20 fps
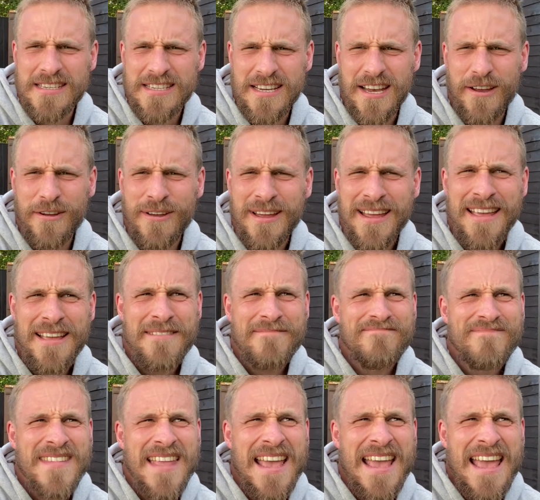So
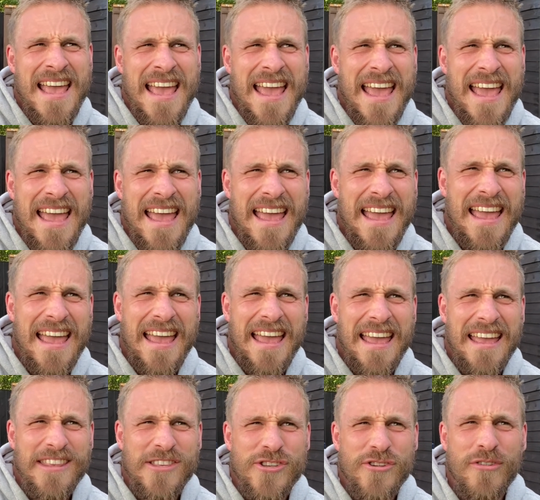
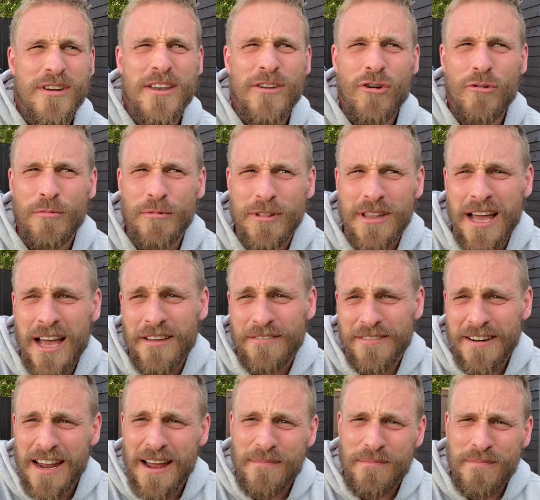during normal life,
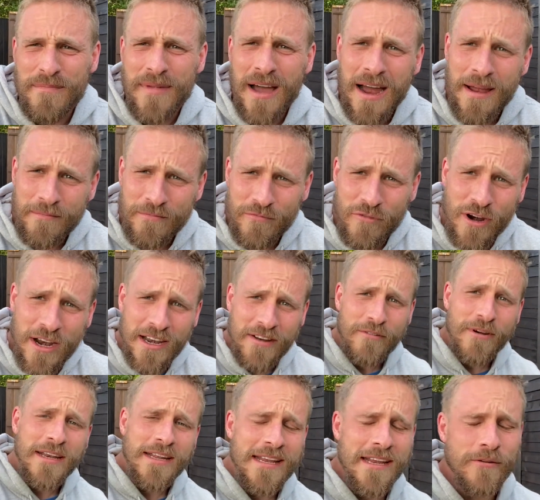and I'm
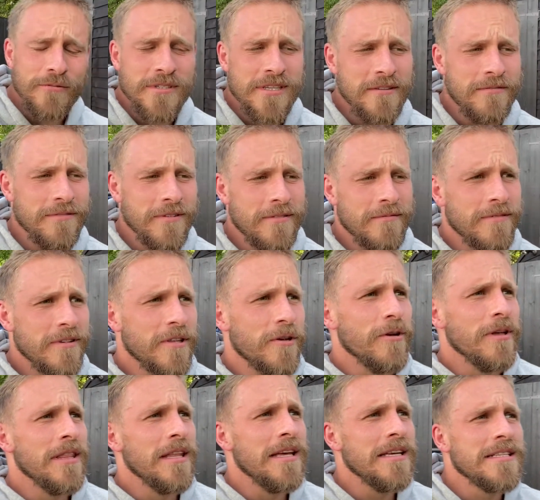really guilty for
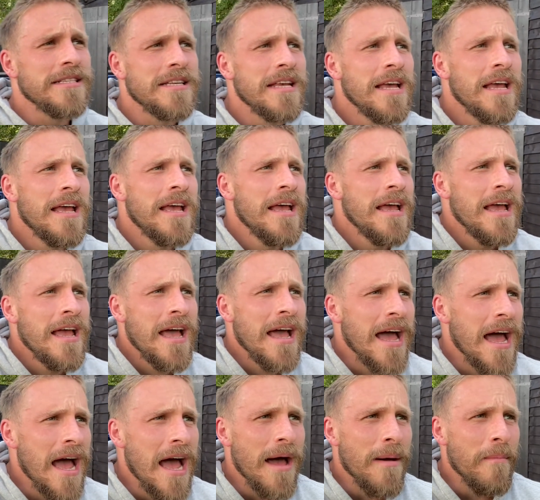doing this,
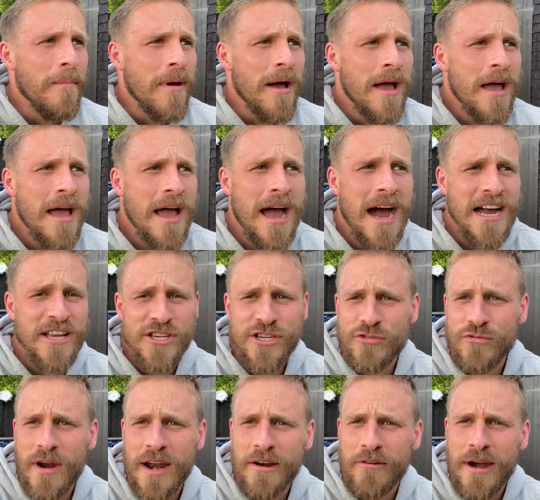I
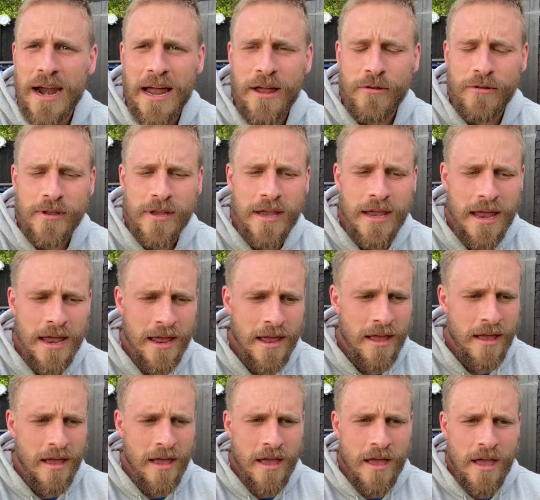just run around
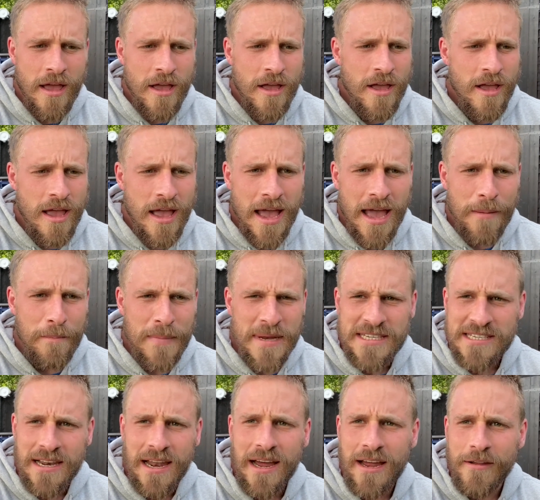and
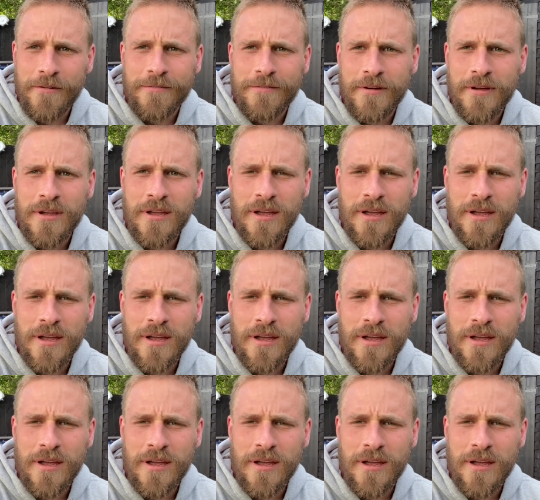miss life.